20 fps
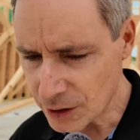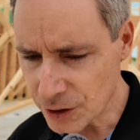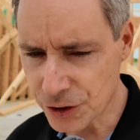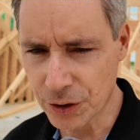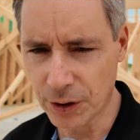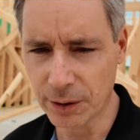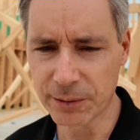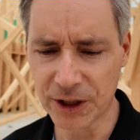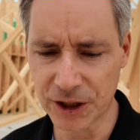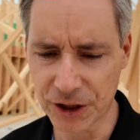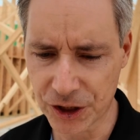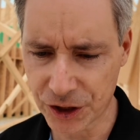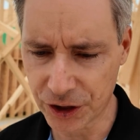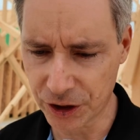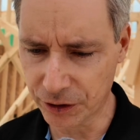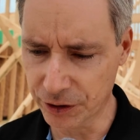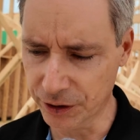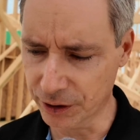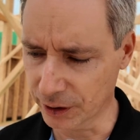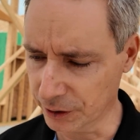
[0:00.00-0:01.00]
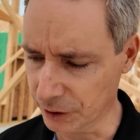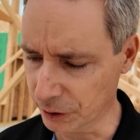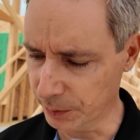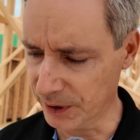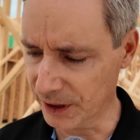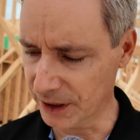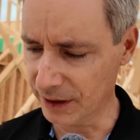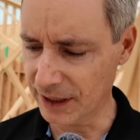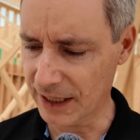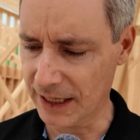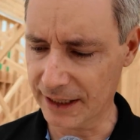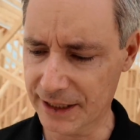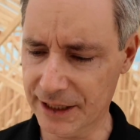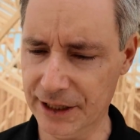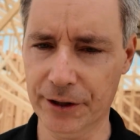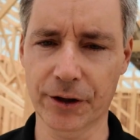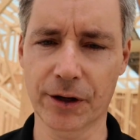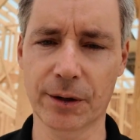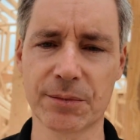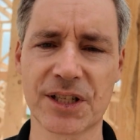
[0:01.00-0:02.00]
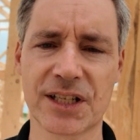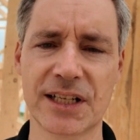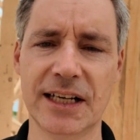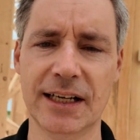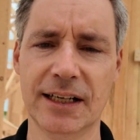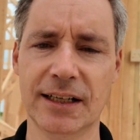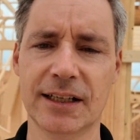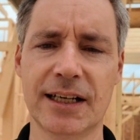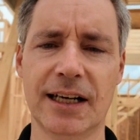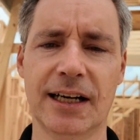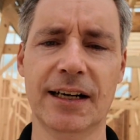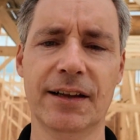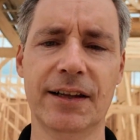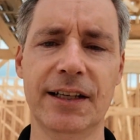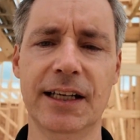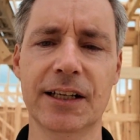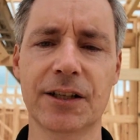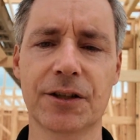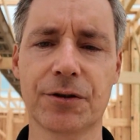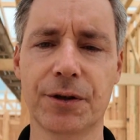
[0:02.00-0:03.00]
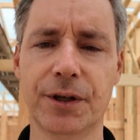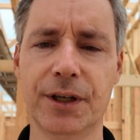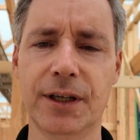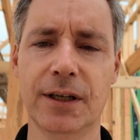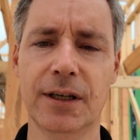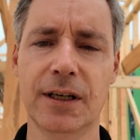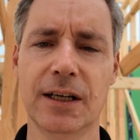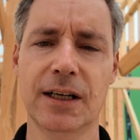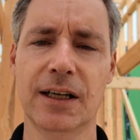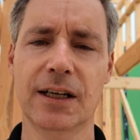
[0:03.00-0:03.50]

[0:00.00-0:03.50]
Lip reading: So I'm going to show you a little bit of that here. I'm standing in kind of the entry.